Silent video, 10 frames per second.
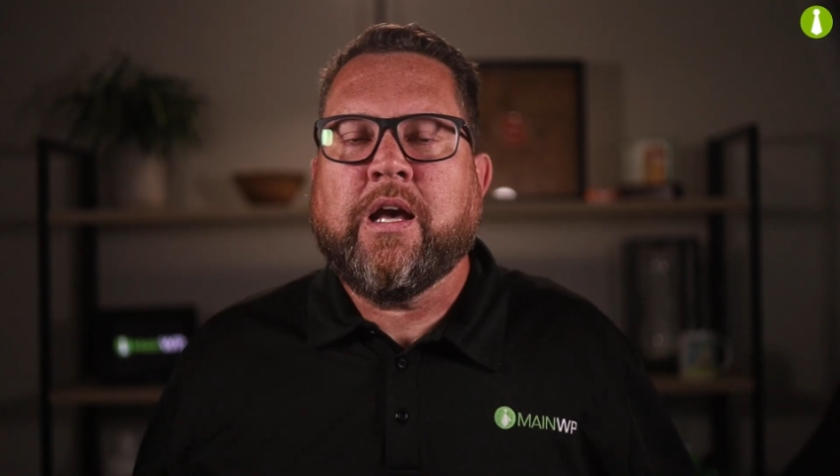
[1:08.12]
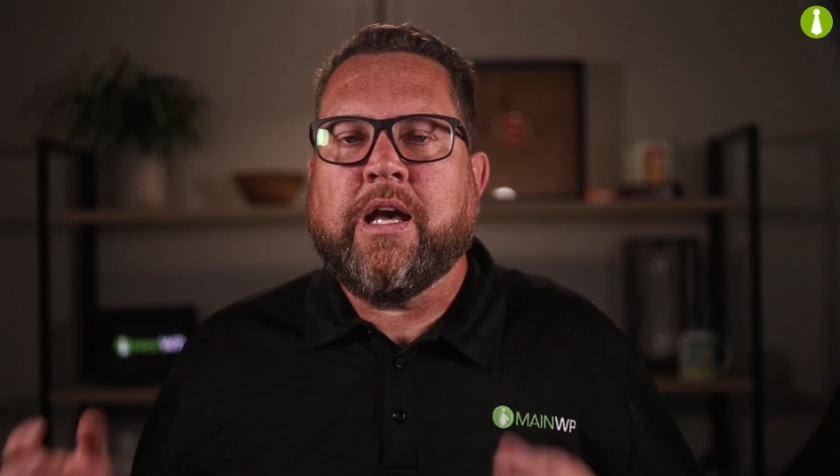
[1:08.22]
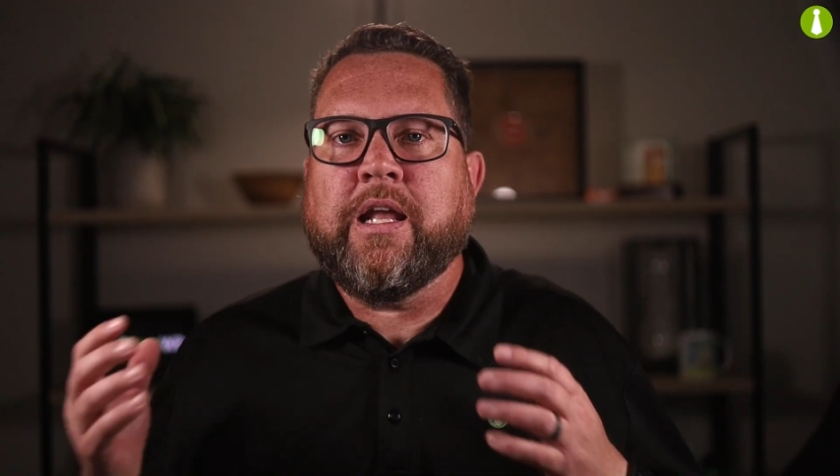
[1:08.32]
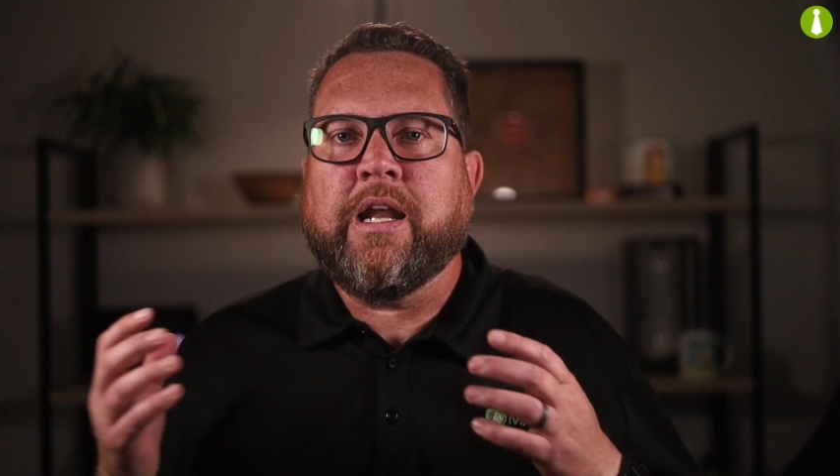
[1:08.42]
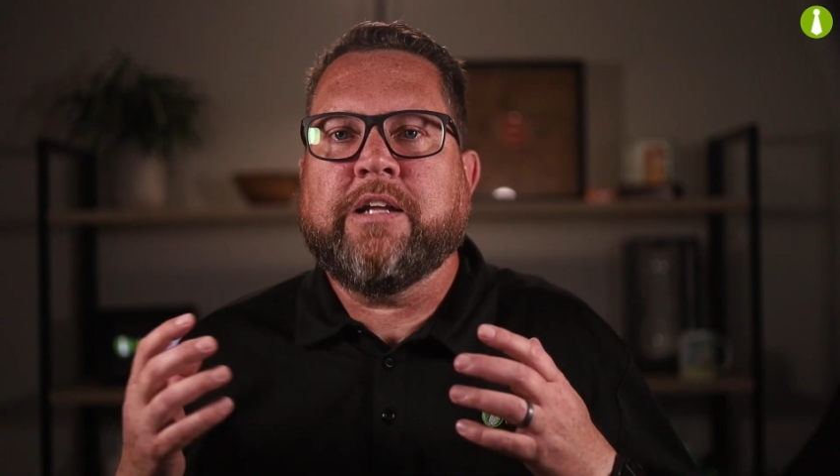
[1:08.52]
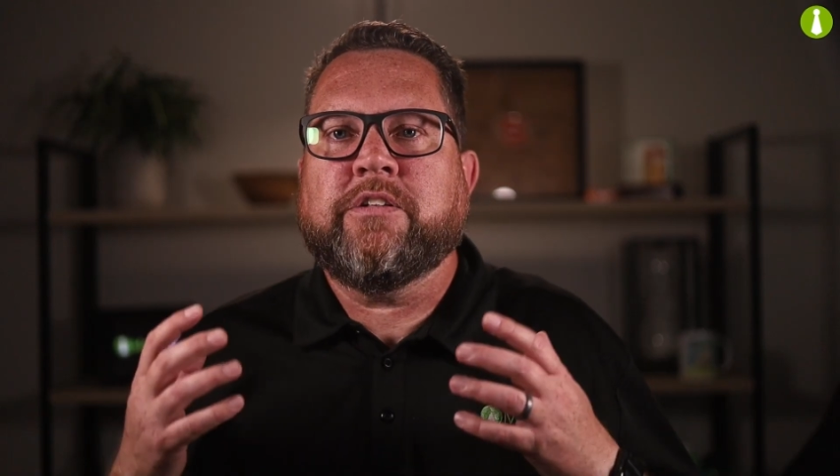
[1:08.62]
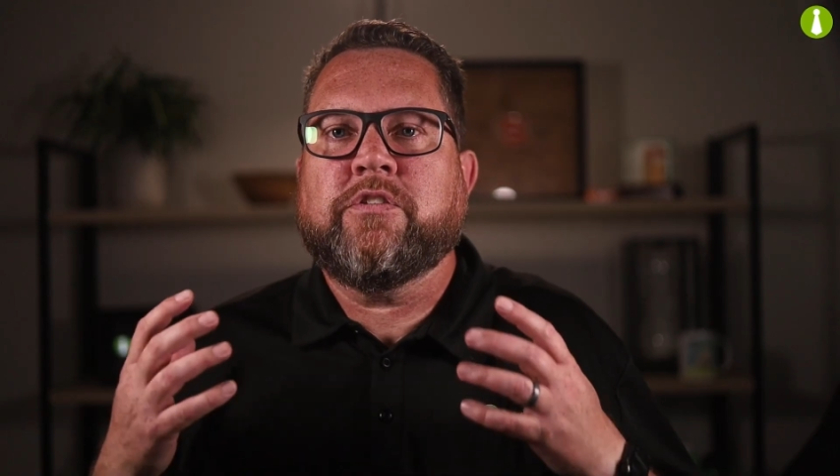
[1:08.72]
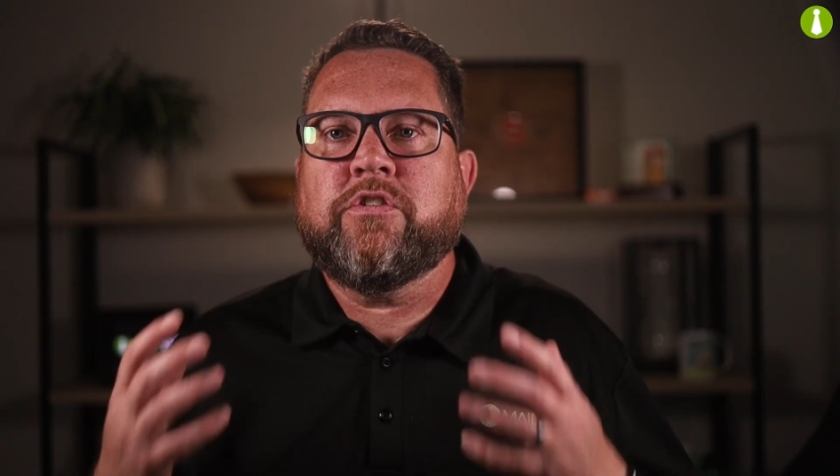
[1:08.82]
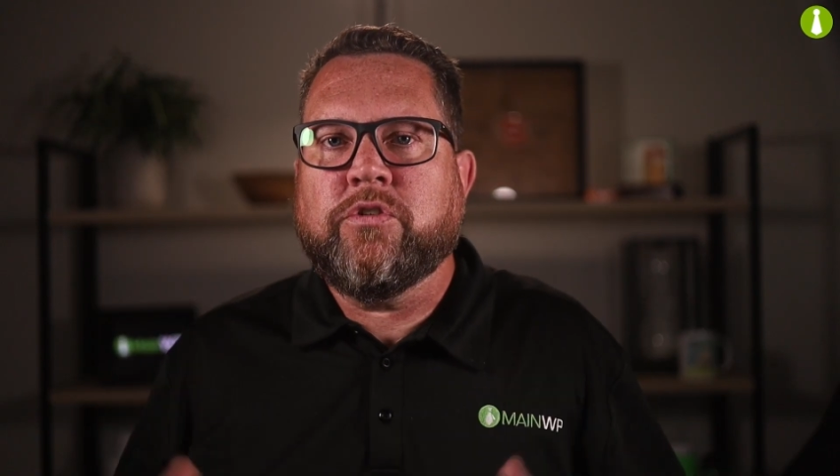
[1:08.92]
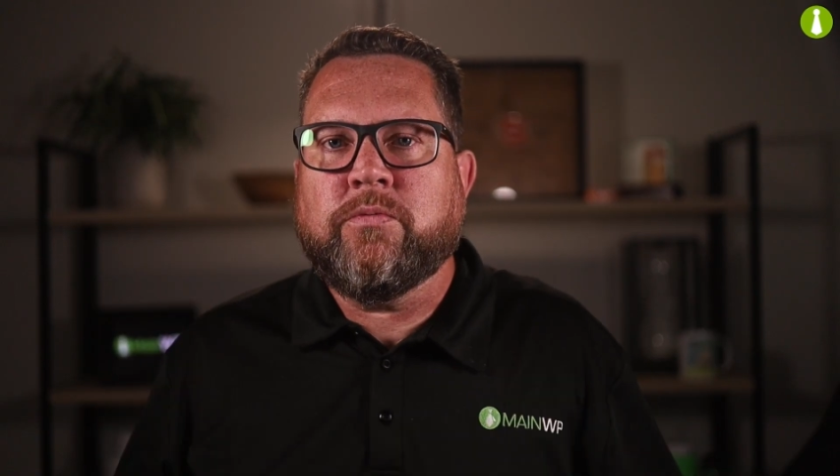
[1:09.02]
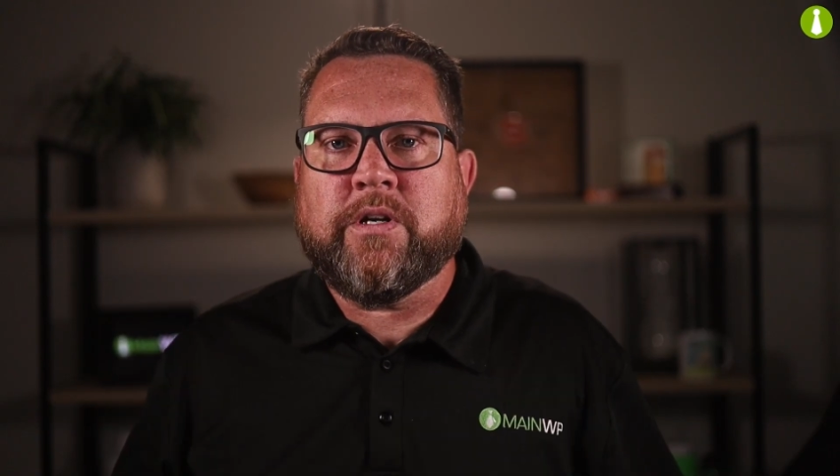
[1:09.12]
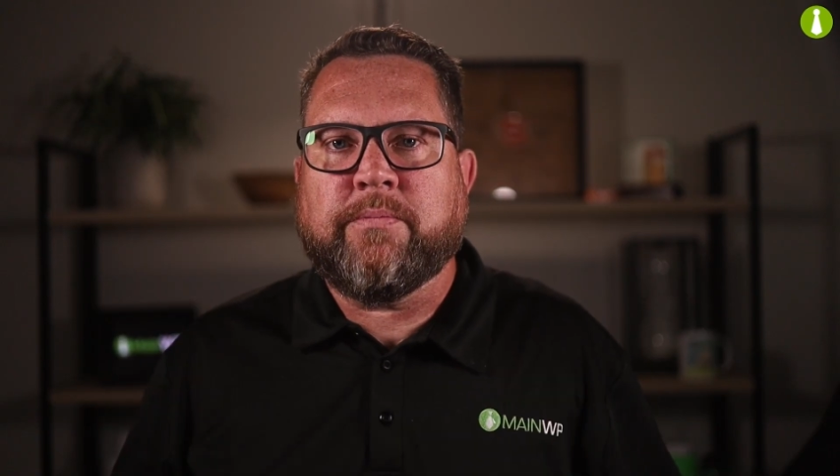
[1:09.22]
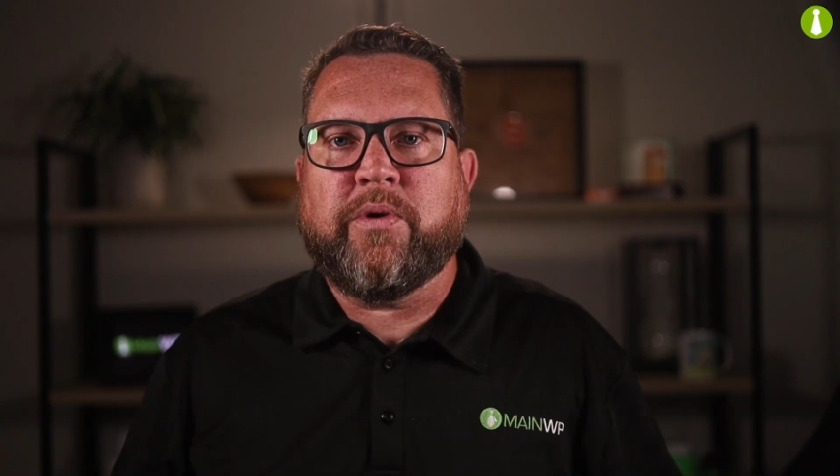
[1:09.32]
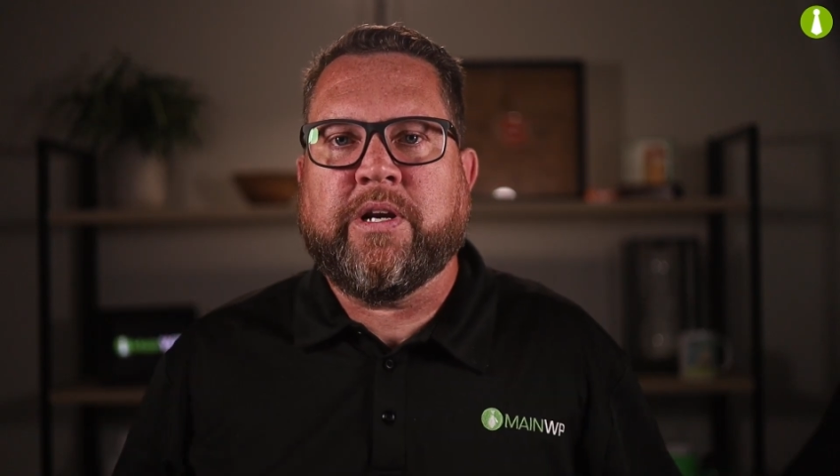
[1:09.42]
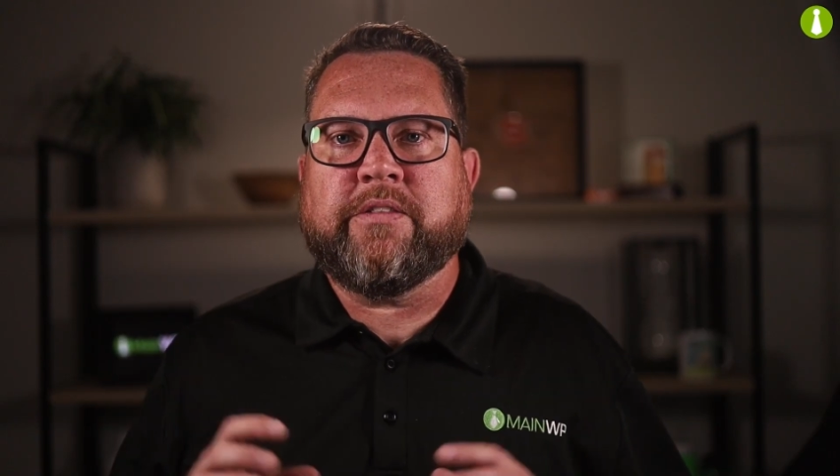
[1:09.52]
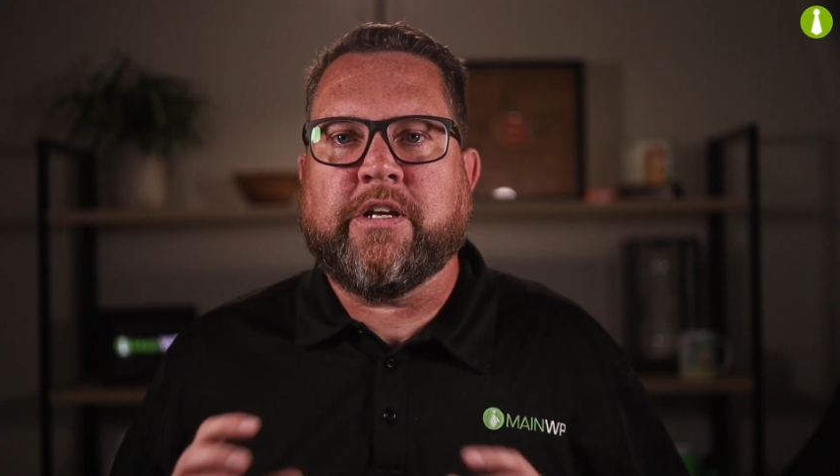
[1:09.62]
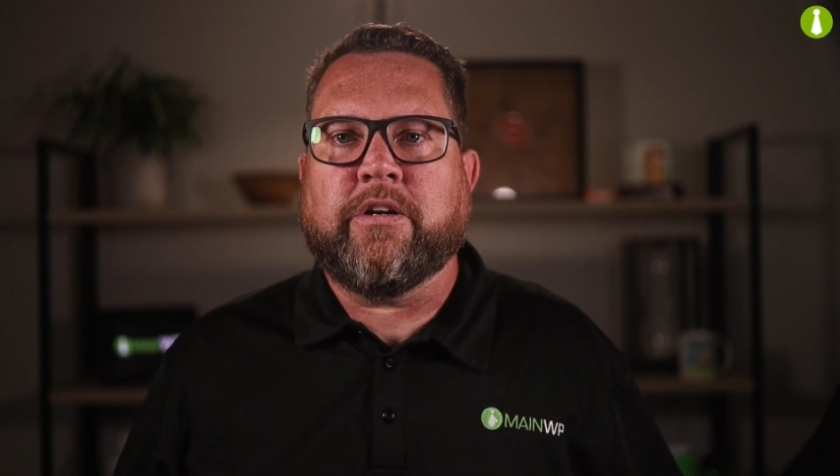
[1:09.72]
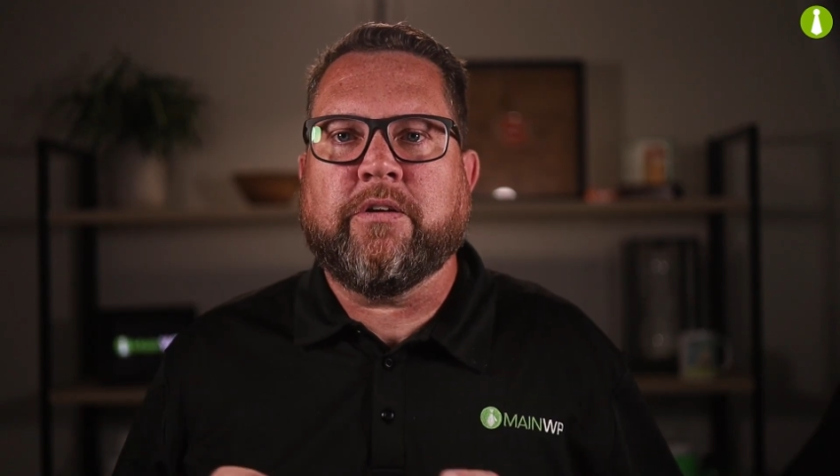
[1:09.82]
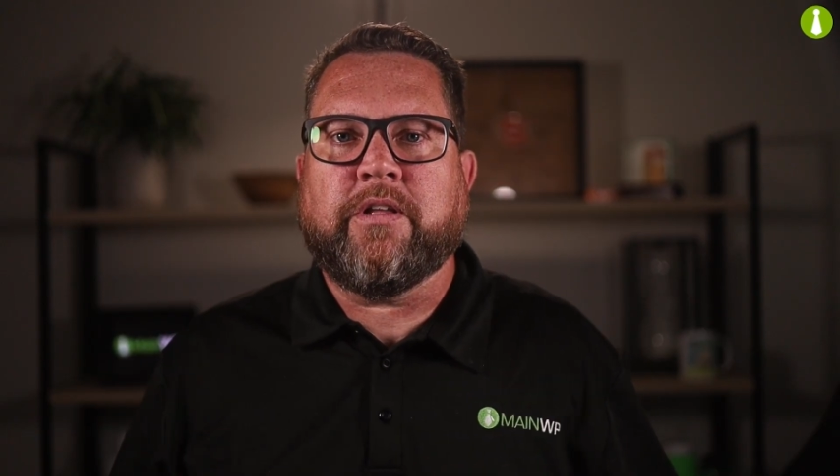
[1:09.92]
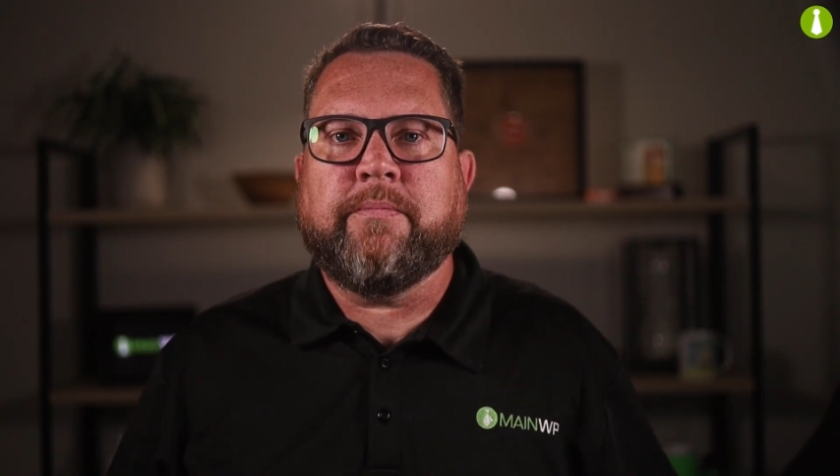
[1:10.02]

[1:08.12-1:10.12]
And I do want to point out that currently